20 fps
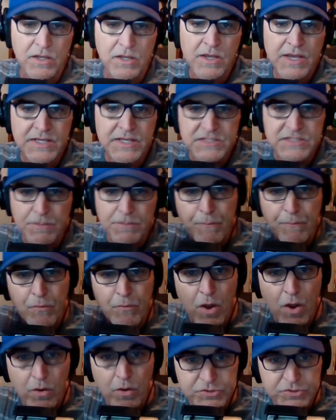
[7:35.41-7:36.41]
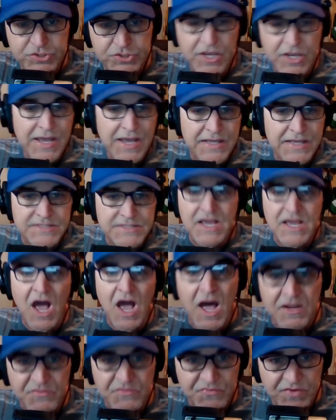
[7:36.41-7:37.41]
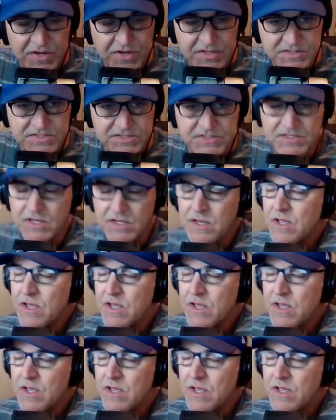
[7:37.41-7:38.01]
his approach, his confidence.